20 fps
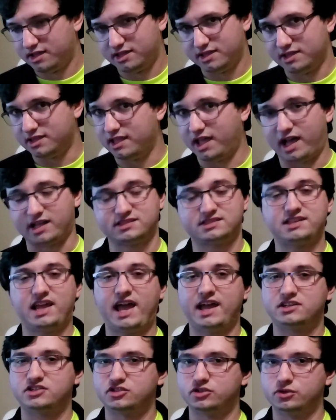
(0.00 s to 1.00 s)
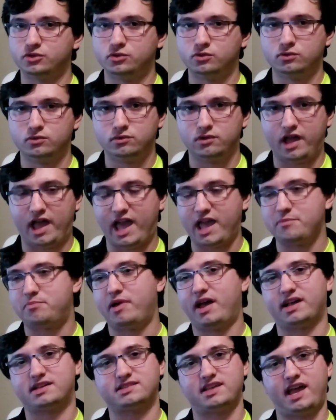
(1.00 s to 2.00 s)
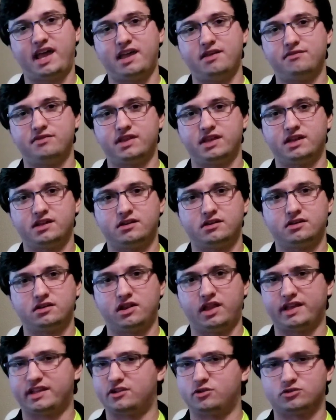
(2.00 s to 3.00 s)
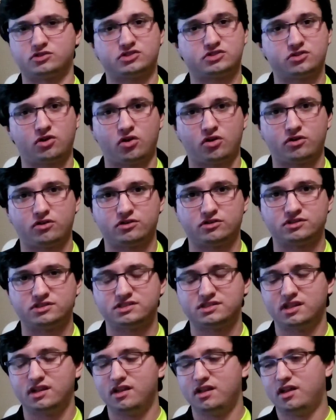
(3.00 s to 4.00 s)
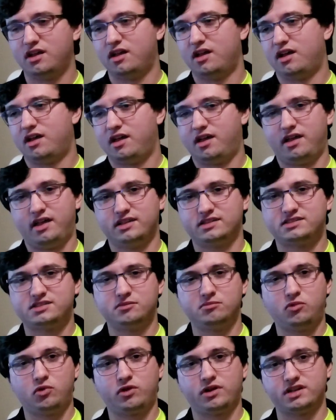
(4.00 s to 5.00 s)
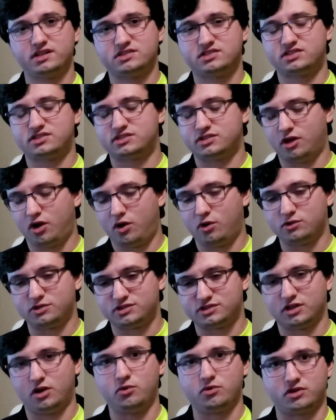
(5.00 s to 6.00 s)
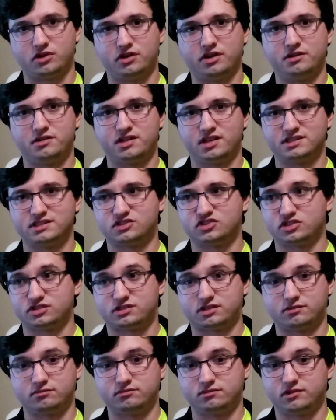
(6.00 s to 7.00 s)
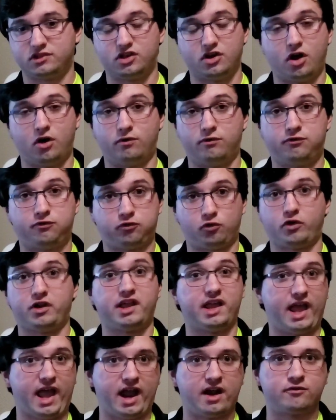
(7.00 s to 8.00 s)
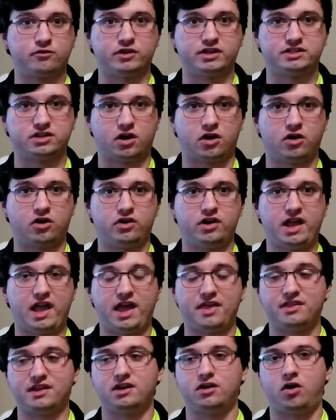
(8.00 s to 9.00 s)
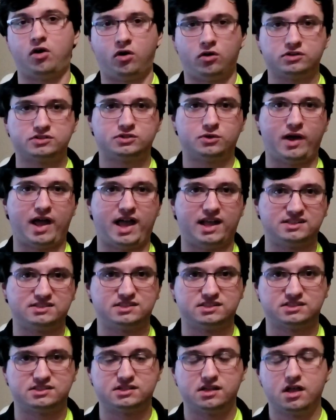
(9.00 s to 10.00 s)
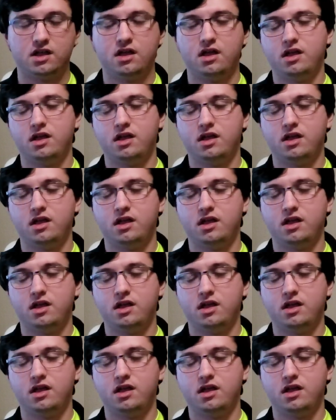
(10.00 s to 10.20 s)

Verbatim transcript: yeah, Statue, Apex, Avian, like your starters. Simorgh is so good because it's just, you know, free every turn. And then it also has this